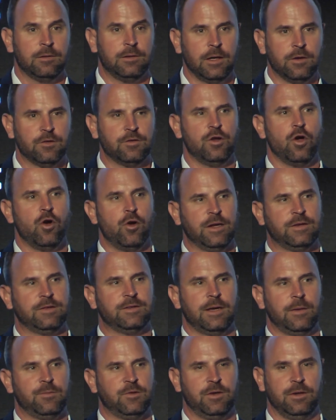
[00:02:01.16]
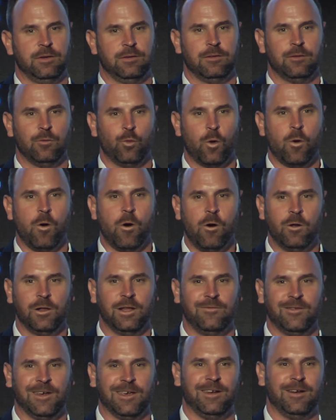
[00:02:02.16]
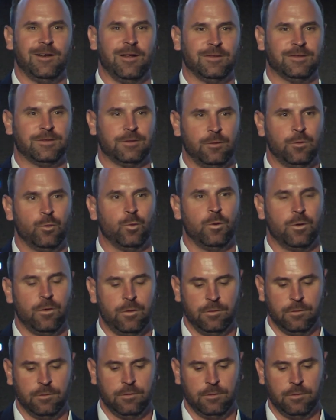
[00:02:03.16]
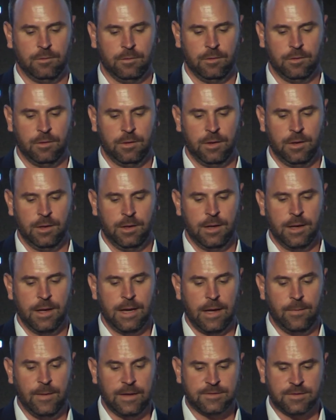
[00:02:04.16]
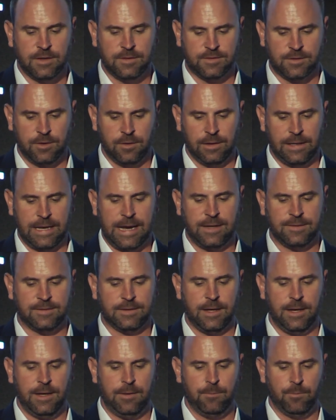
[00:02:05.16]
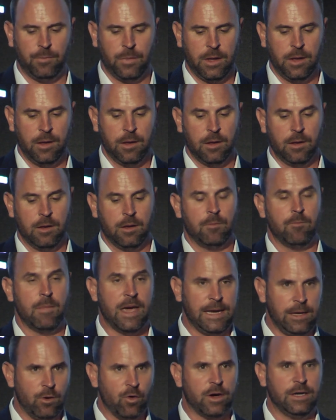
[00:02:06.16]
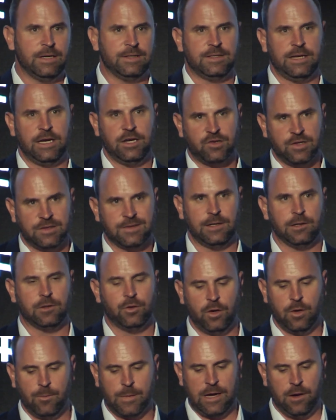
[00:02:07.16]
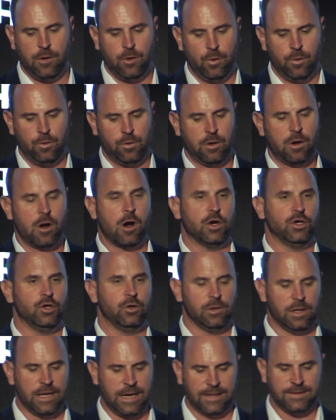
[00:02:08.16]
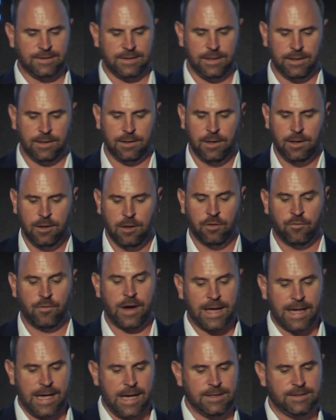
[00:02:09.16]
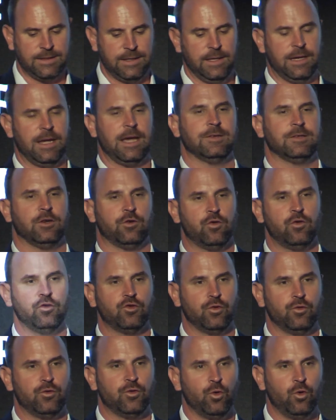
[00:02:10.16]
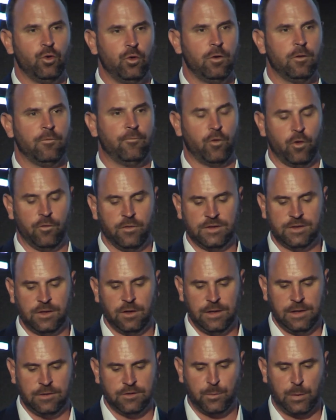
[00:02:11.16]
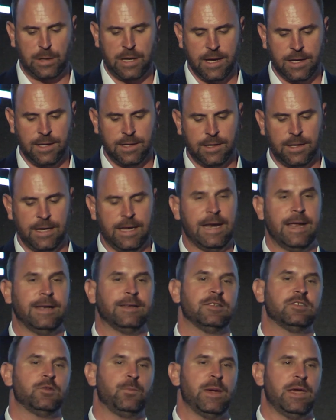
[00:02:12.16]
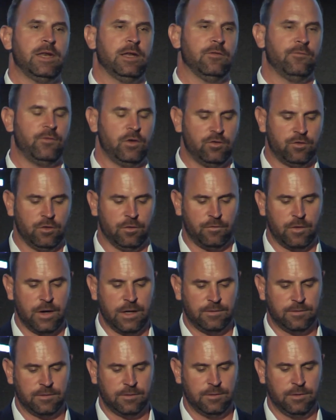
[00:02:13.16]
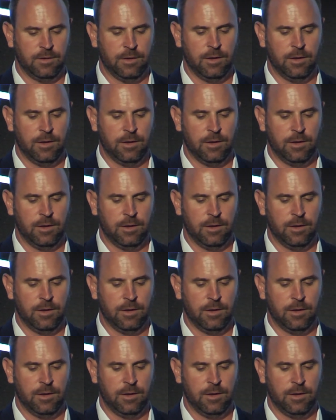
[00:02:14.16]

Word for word: There's no exception. We're all living in an uncertain world. In this uncertain landscape, many organizations, including my own, are utilizing threat casting as a crucial tool for resilience planning and anticipating future threats.